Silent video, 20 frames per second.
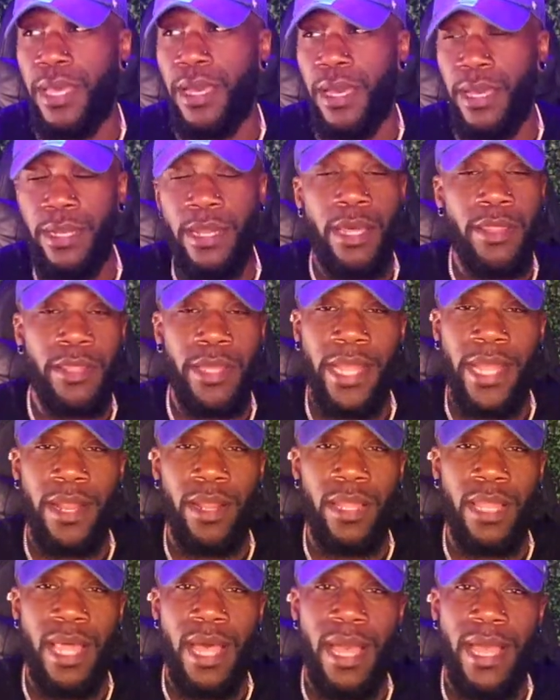another
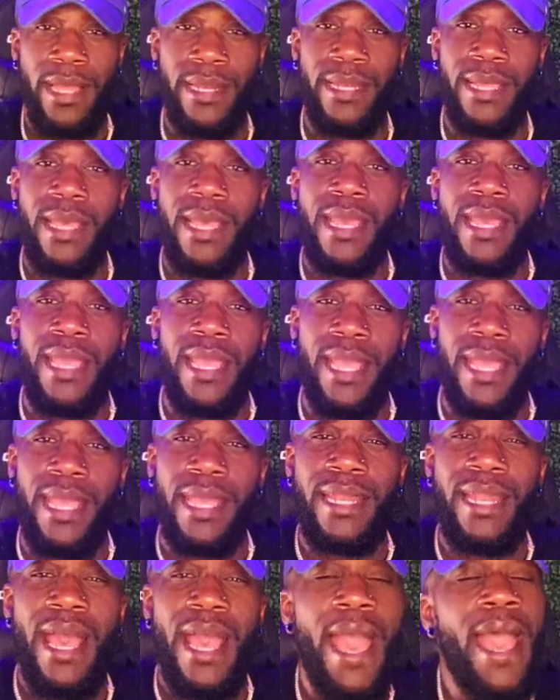airline,
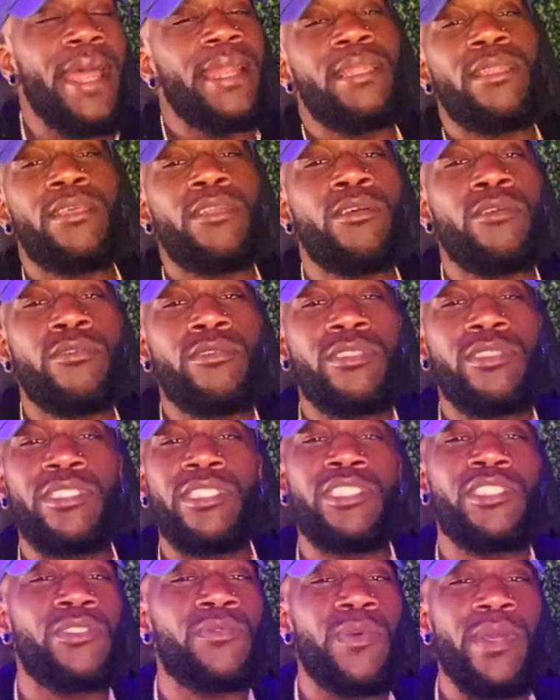and I had a little
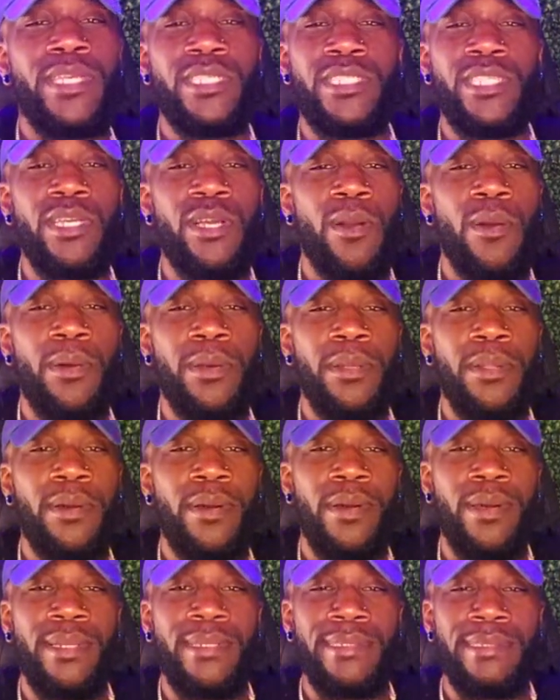situation going
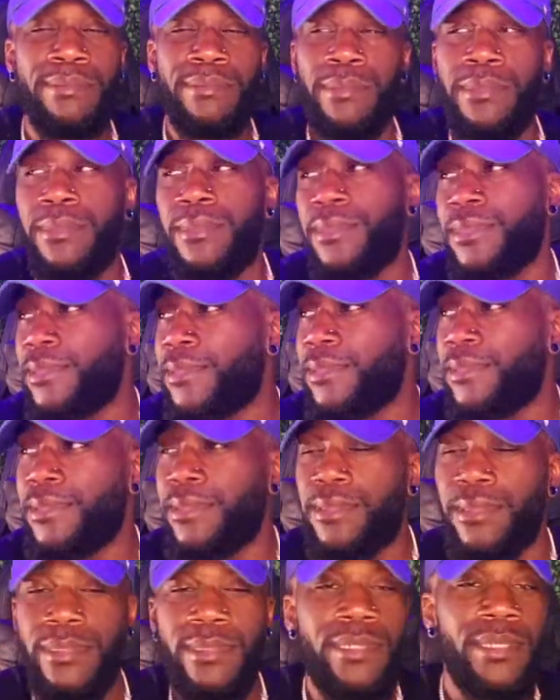on, and